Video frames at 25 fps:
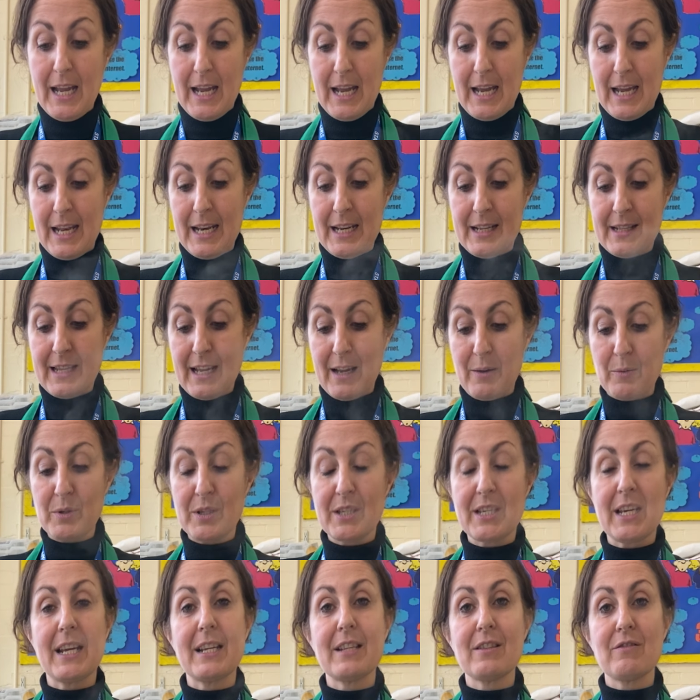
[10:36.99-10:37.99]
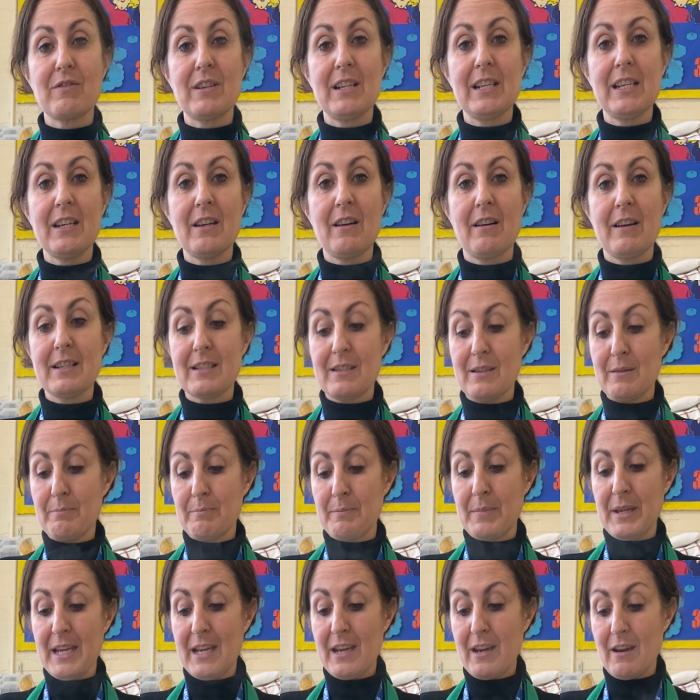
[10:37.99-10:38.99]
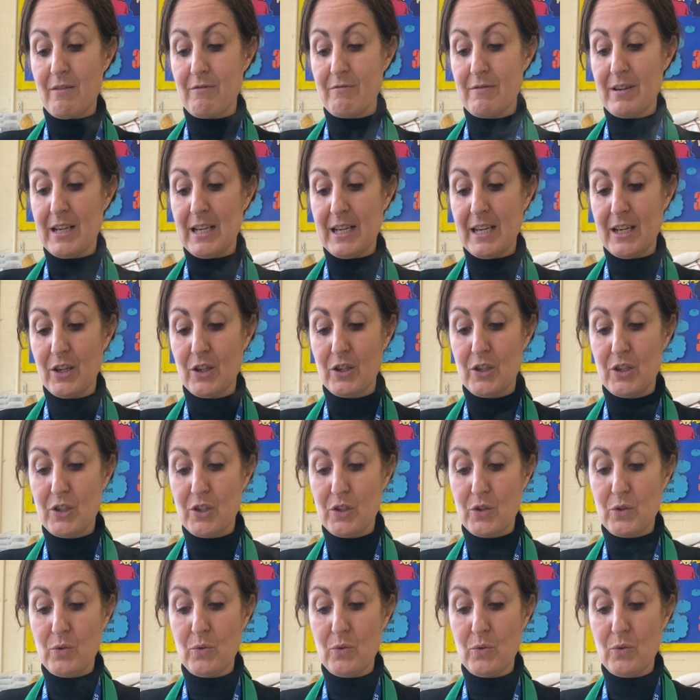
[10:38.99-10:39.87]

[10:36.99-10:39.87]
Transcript: and that will taste really nice and be a really good